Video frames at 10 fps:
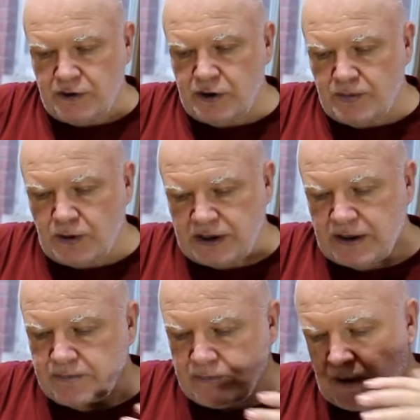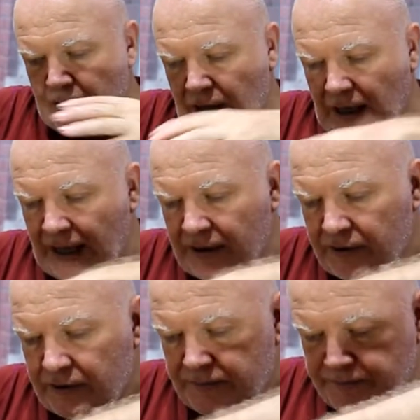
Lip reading: body, and